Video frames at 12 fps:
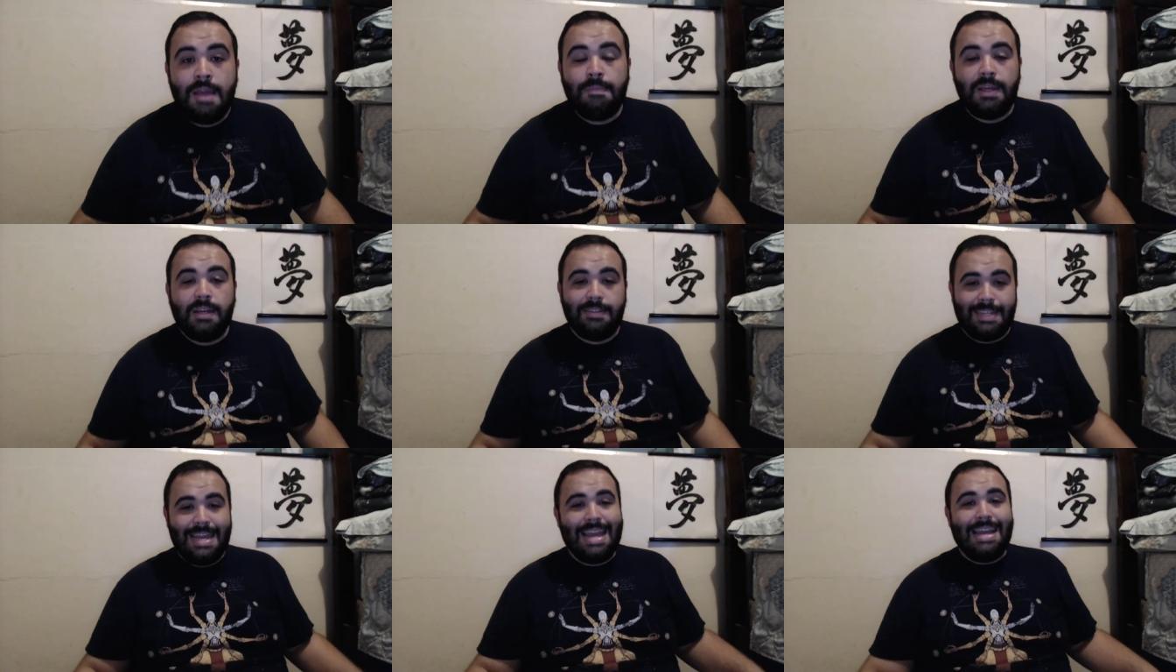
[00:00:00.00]
because
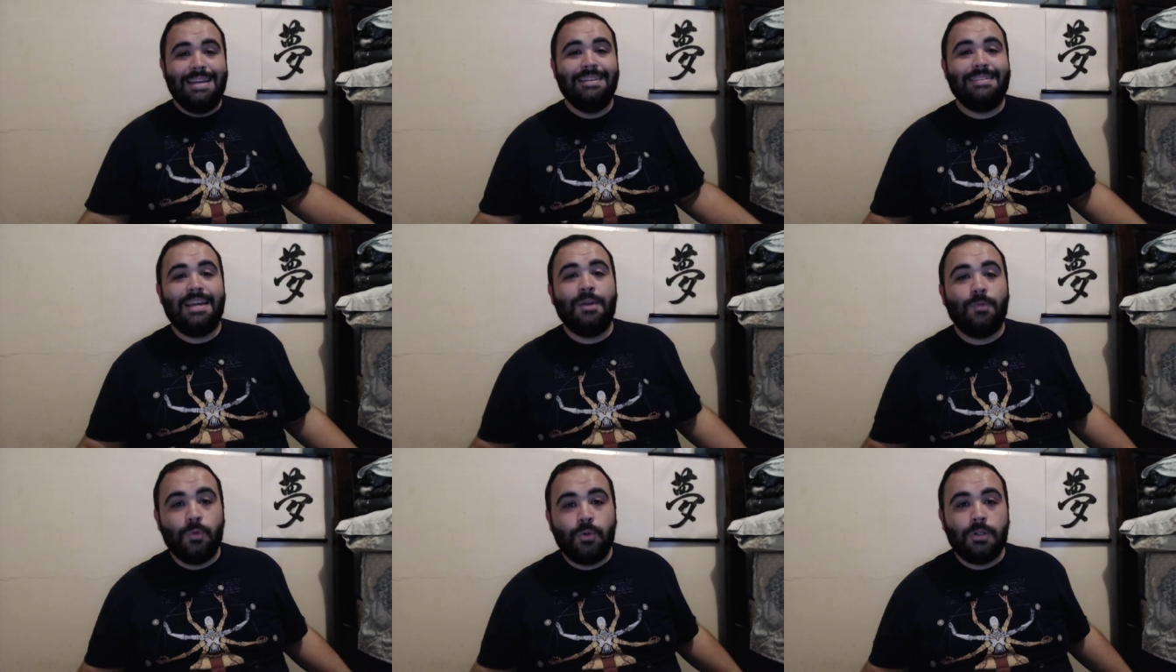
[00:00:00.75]
he is a
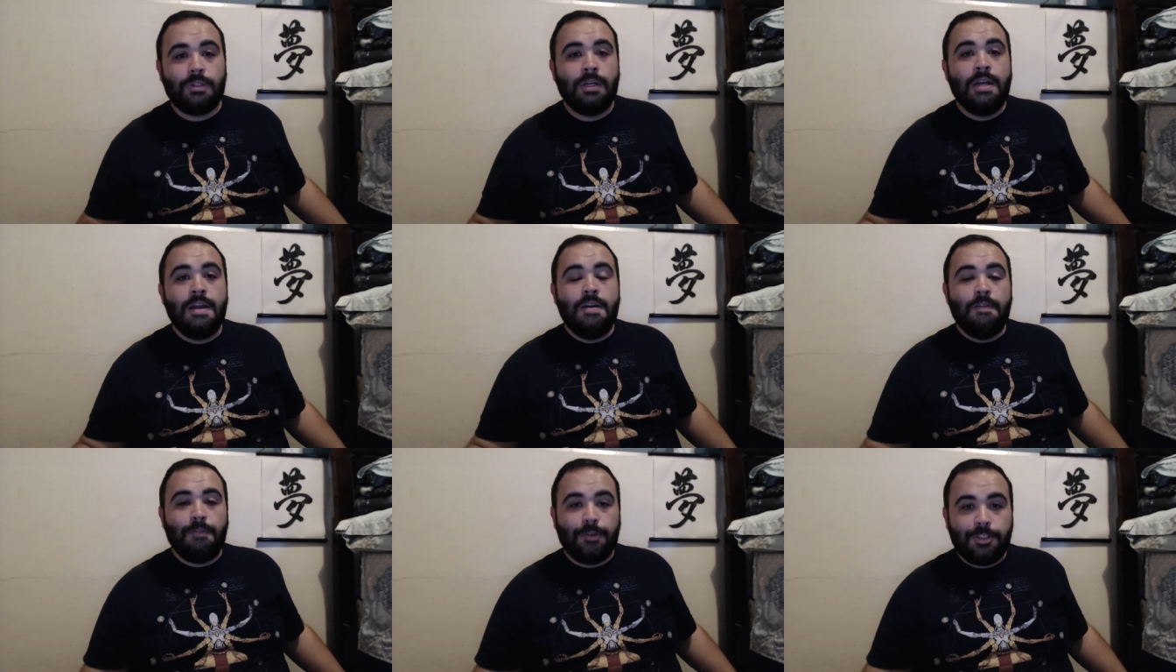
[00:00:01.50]
ruler
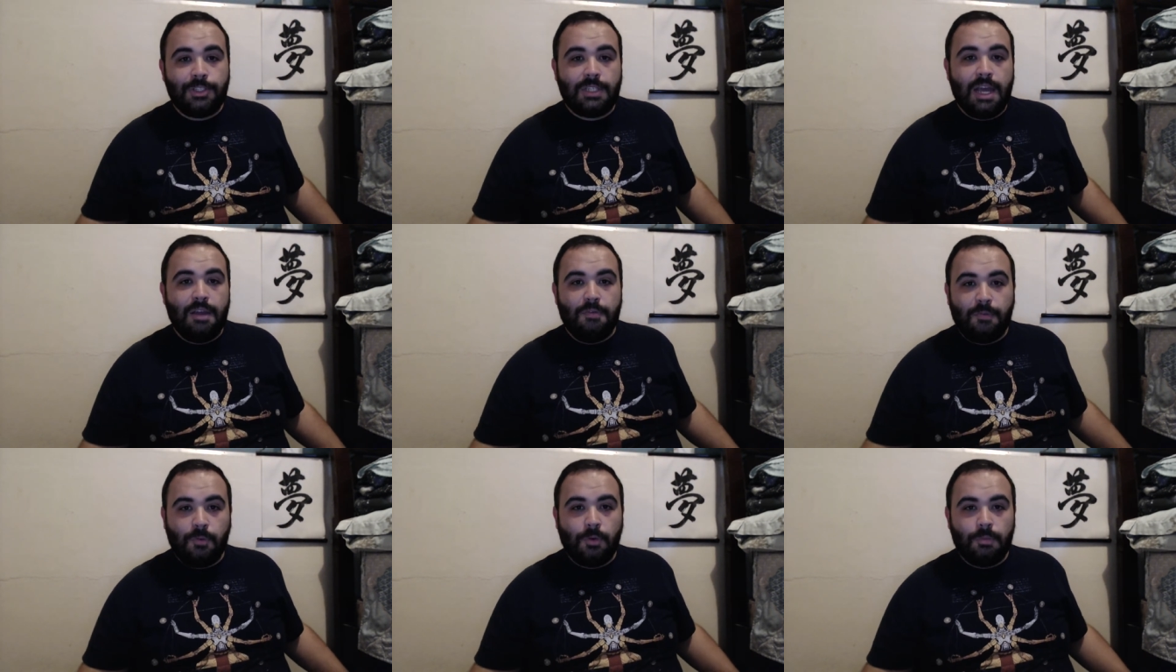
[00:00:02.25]
first and
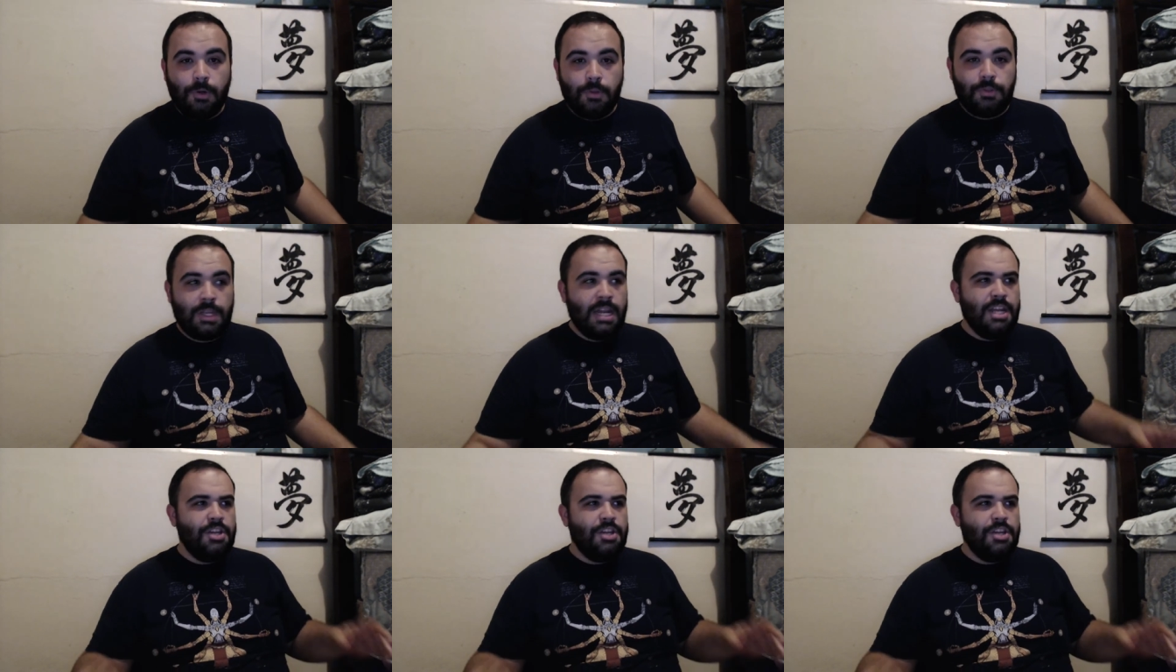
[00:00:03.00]
foremost, and he